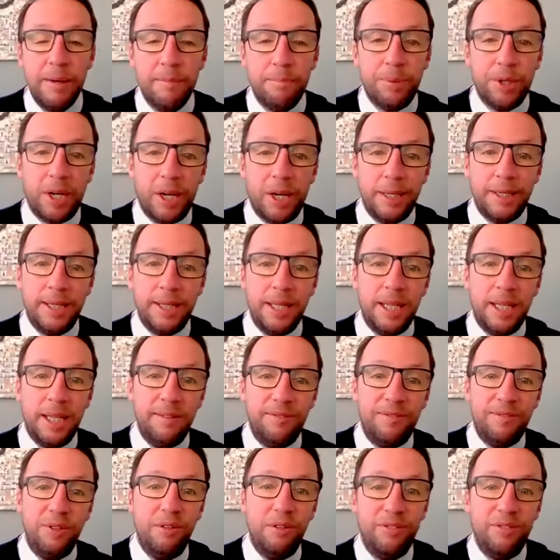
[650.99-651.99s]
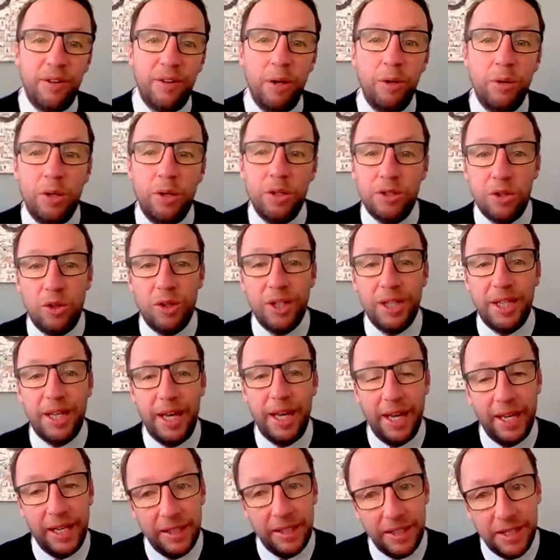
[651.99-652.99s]
But I think if you focus on
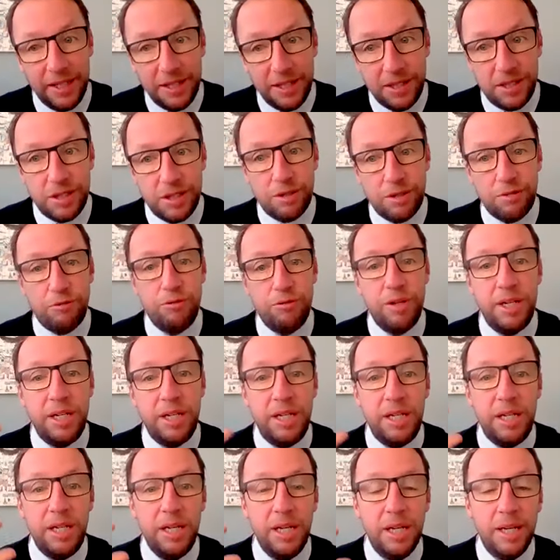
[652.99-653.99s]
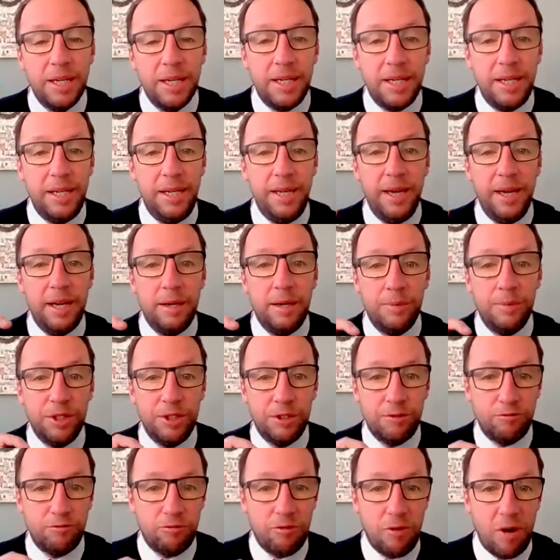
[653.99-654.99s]
getting these 3 key
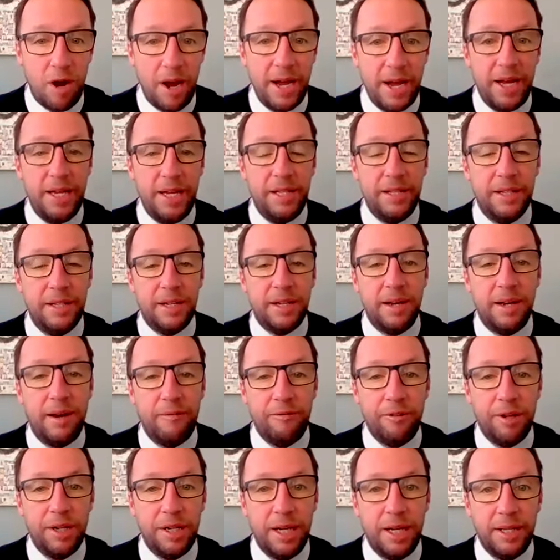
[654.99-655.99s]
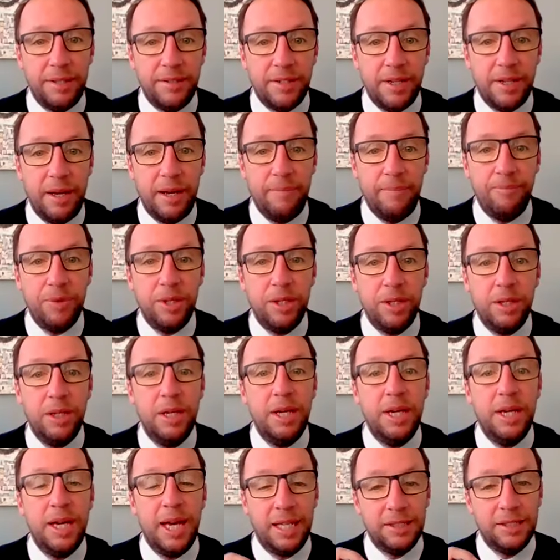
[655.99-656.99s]
elements right in the covering letter
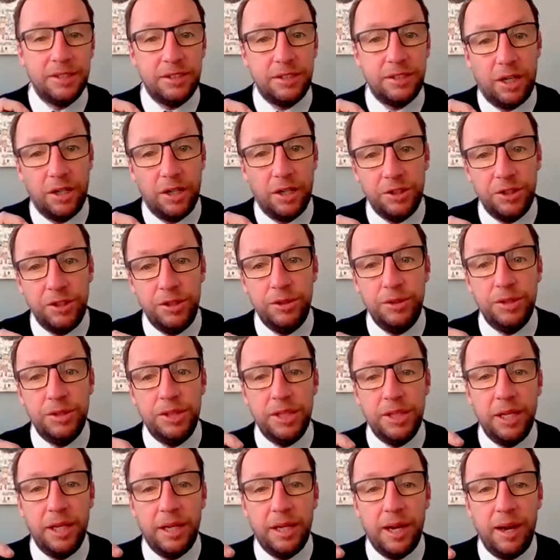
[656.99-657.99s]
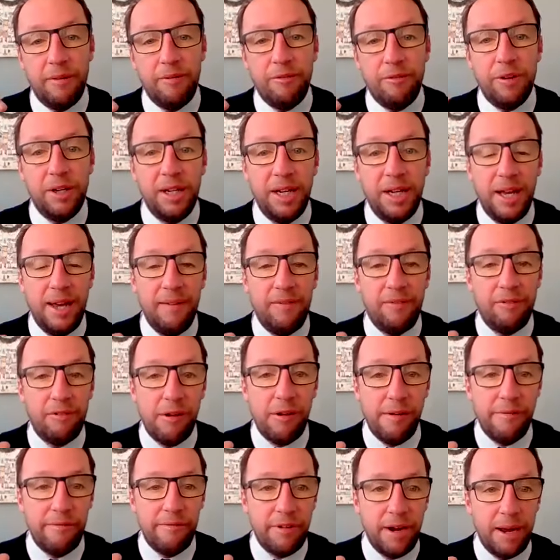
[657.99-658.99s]
and start using a covering letter
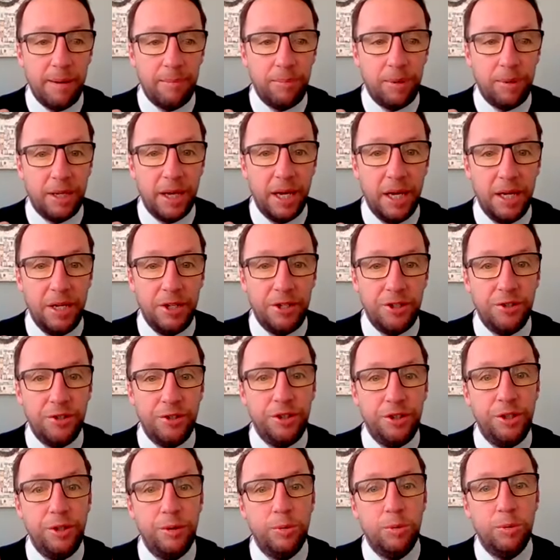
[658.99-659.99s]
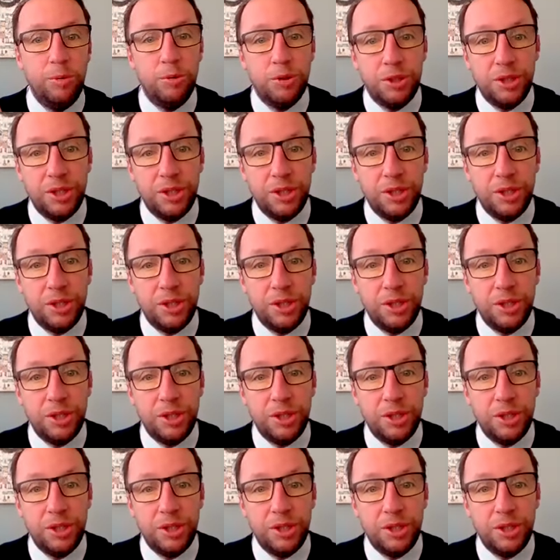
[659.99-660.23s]
for every application, you will